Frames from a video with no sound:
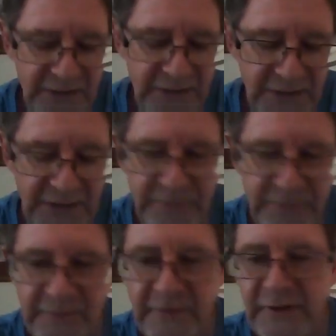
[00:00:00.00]

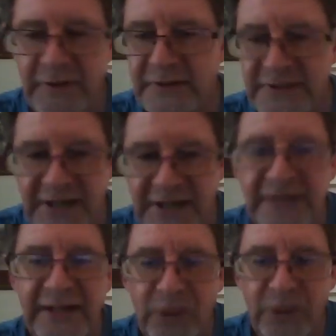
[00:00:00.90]
um, designed
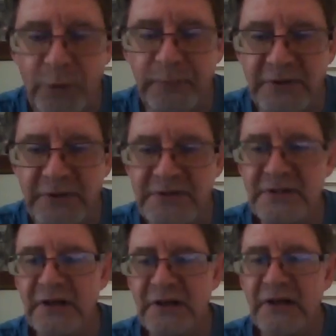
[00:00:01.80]
their equipment
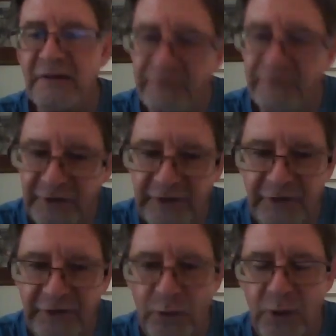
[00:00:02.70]

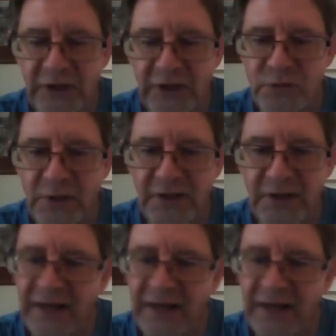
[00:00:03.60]
very well as well.